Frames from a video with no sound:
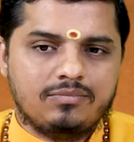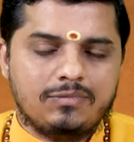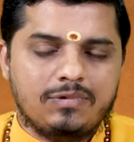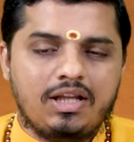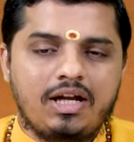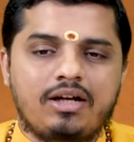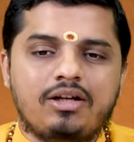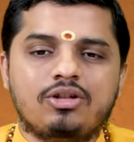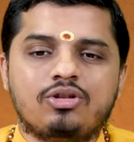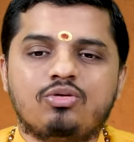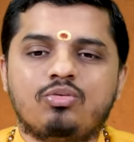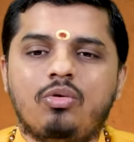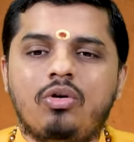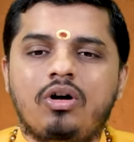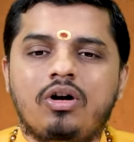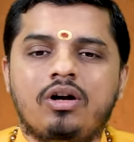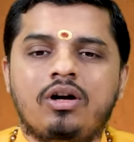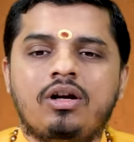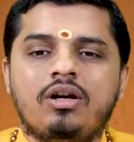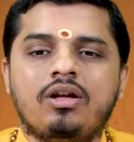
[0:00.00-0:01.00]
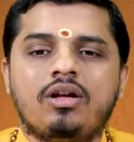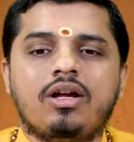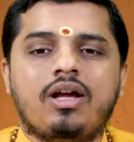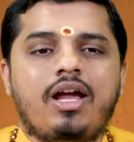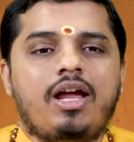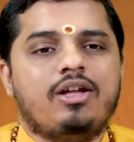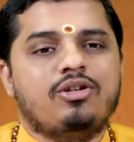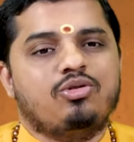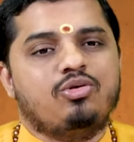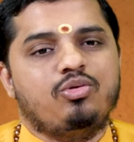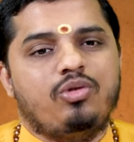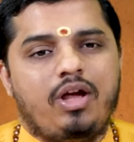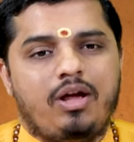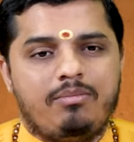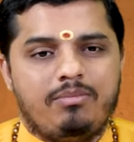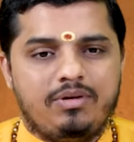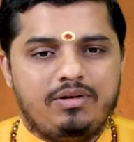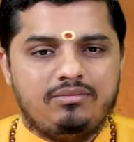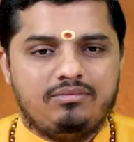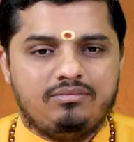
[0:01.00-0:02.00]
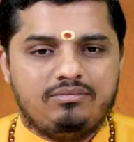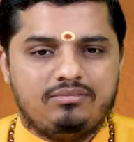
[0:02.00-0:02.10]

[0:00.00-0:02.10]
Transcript: That is what has to happen.